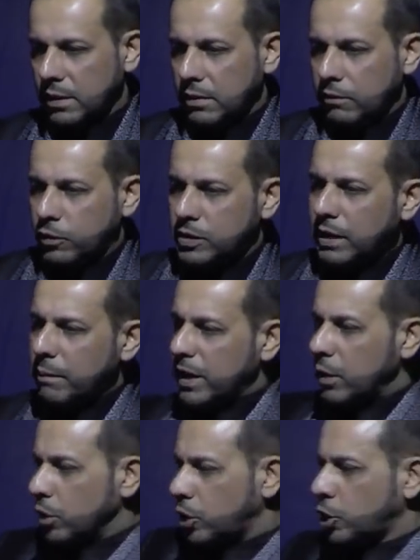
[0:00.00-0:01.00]
or somebody
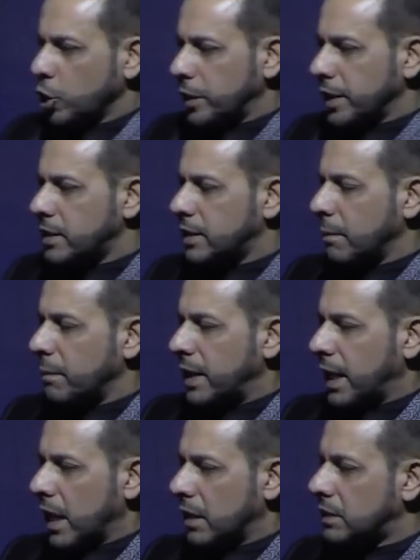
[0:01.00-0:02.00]
was shooting
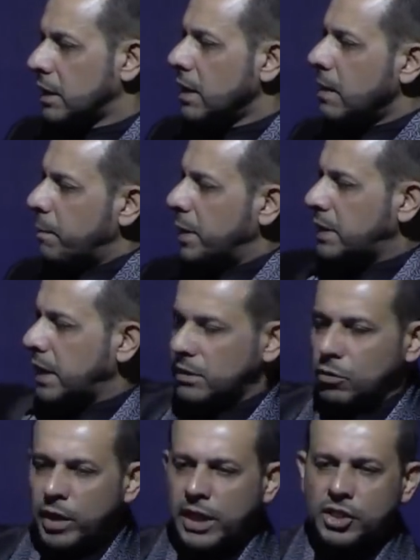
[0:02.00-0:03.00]
somebody else, but it
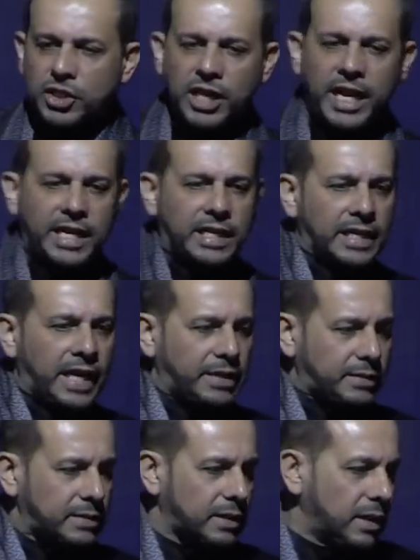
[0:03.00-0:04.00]
ricocheted and
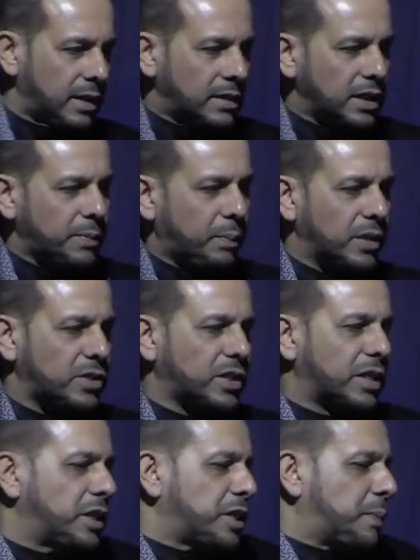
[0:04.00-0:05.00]
hit this person
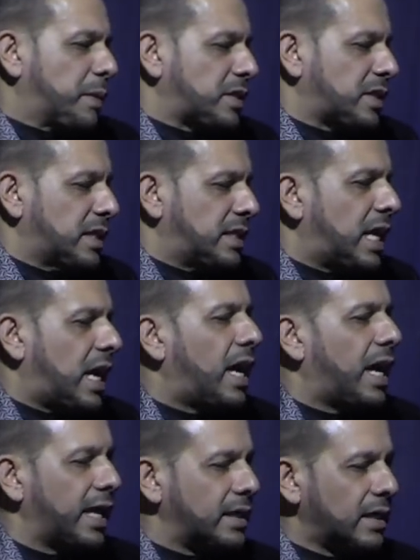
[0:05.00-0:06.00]
and this person
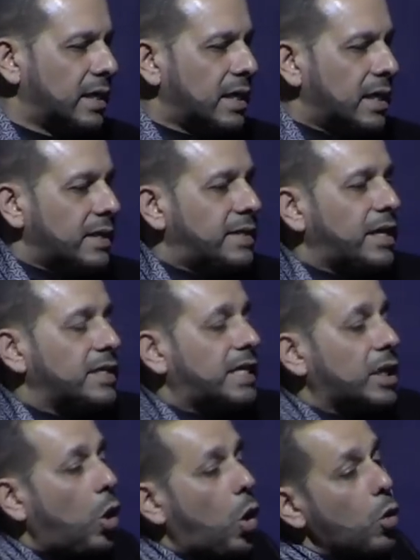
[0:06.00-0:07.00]
died. There is that
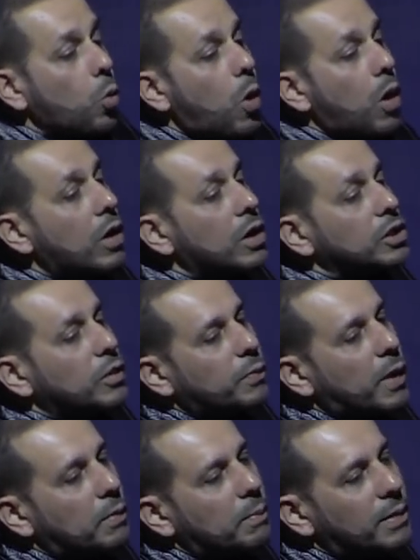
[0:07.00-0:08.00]
whole world of
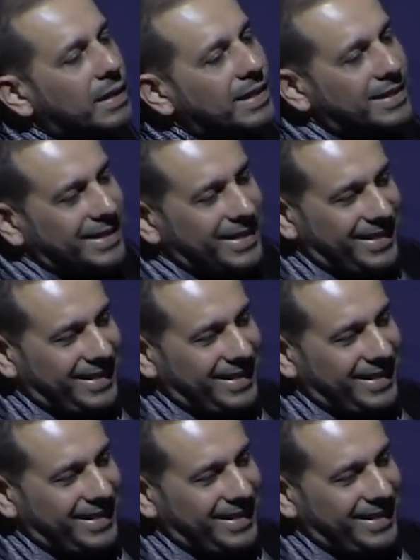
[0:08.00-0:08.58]
probability.